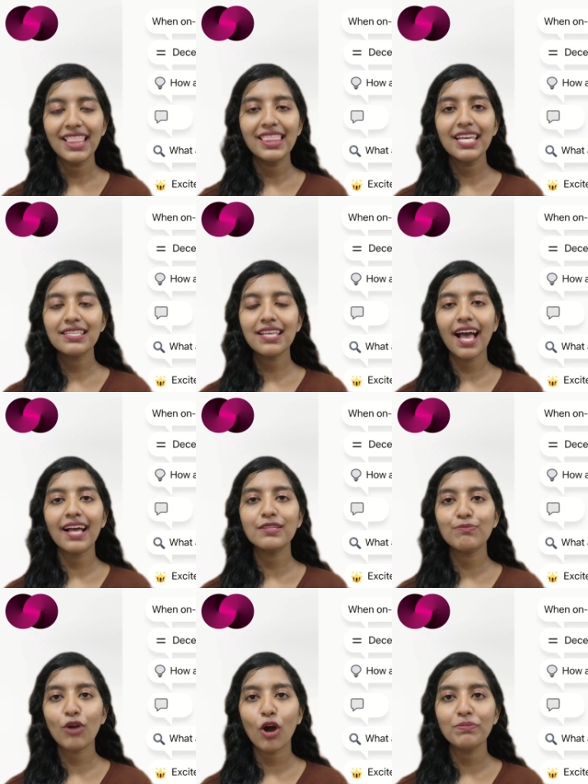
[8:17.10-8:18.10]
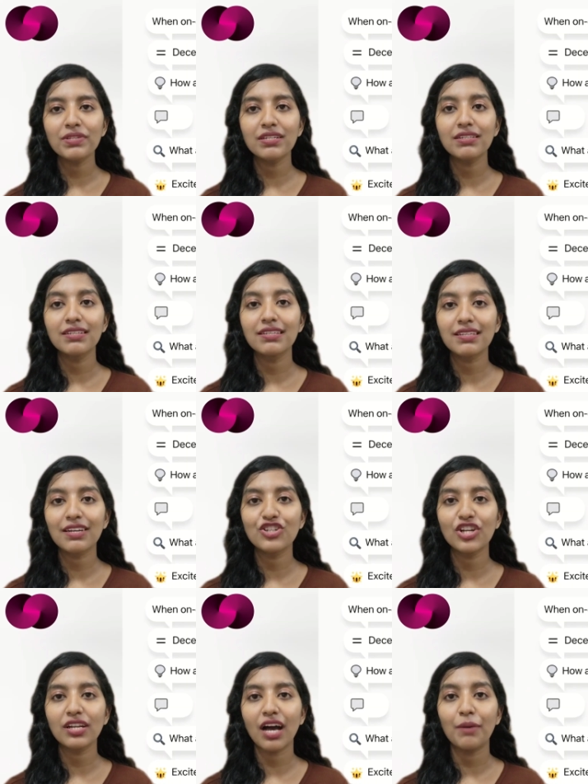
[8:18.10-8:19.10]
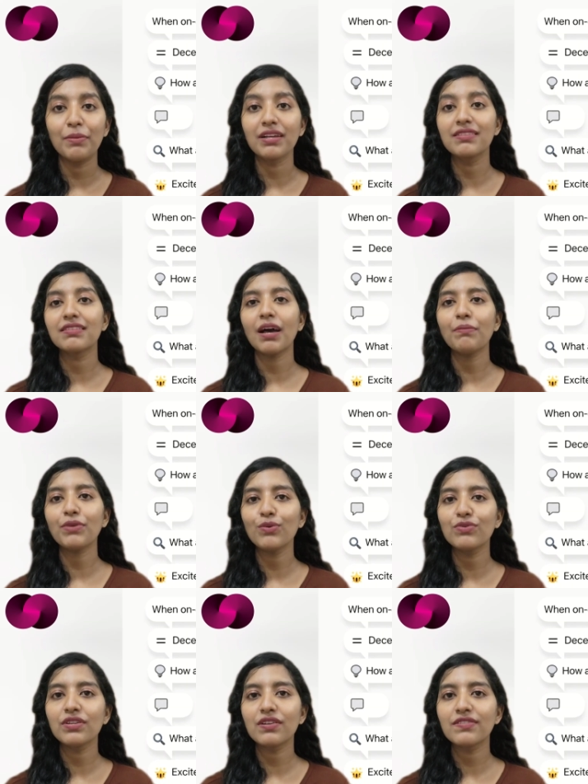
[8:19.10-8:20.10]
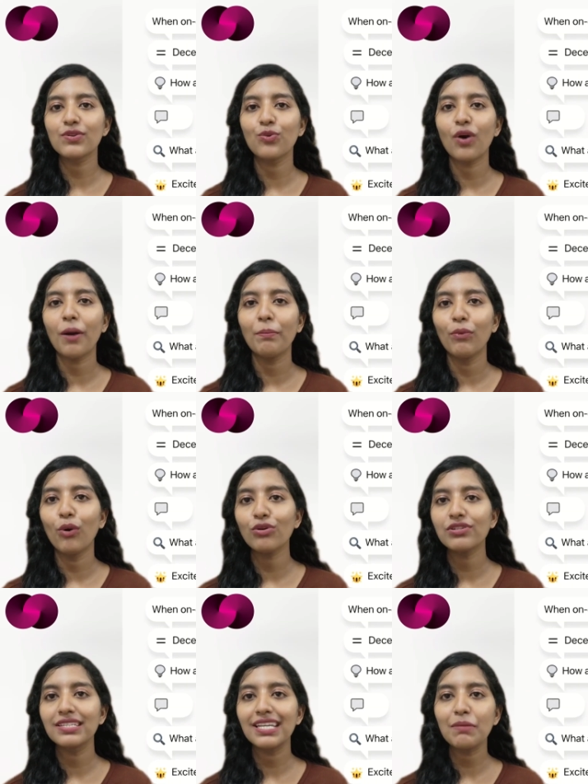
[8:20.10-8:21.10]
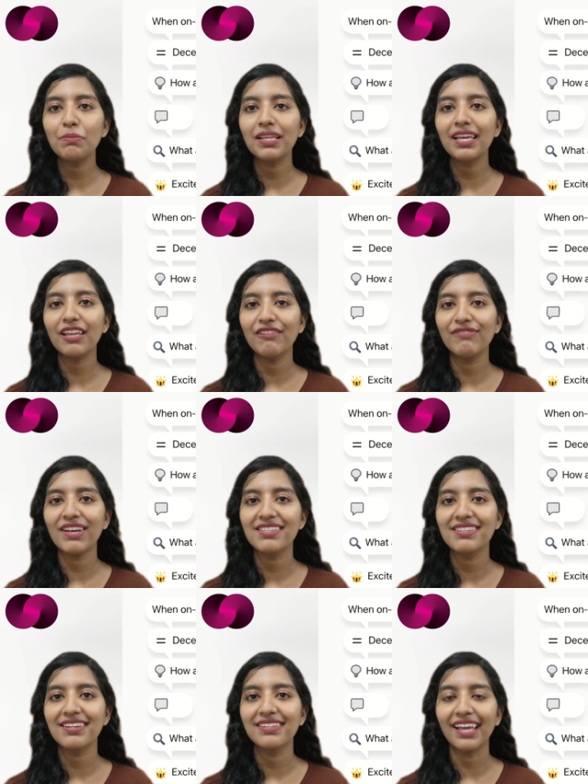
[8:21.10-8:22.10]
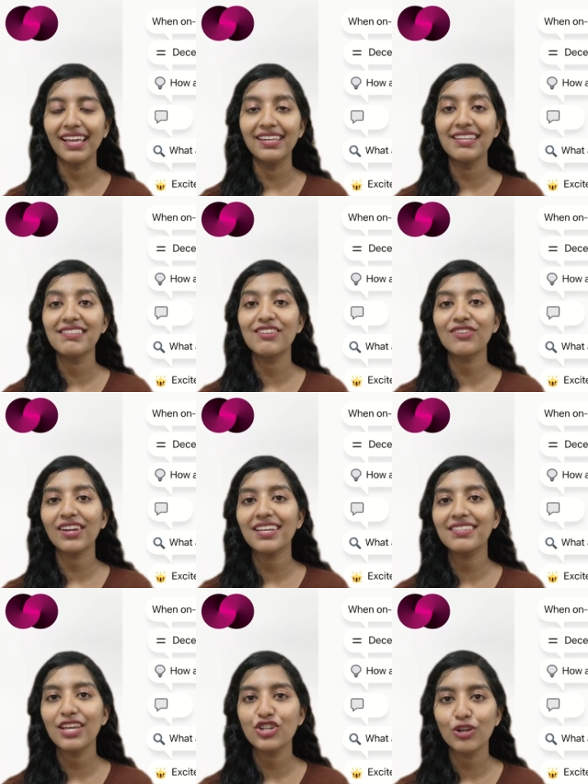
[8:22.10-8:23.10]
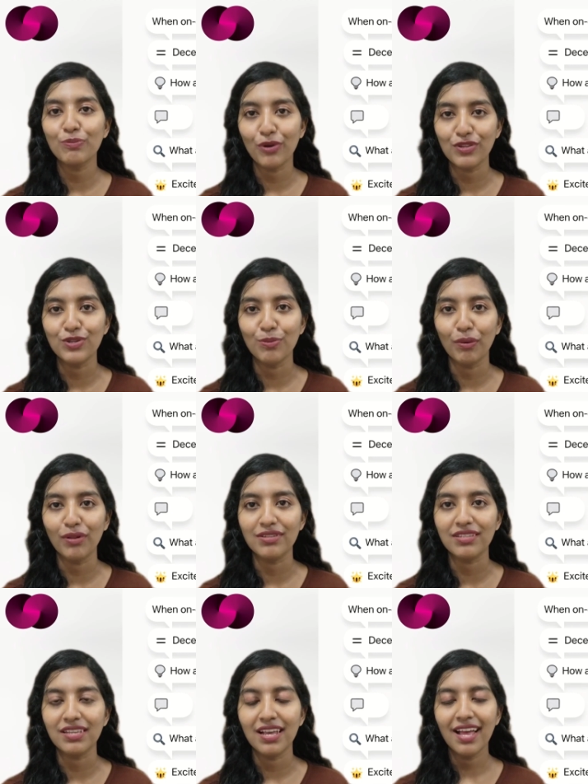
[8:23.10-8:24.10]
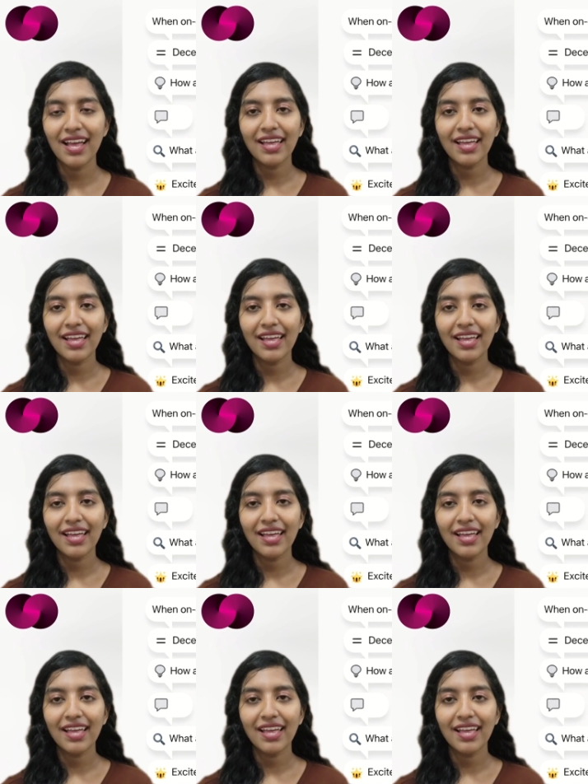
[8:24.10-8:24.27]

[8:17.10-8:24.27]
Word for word: This has prompted discussion among some users who are more deeply invested in decentralization principles.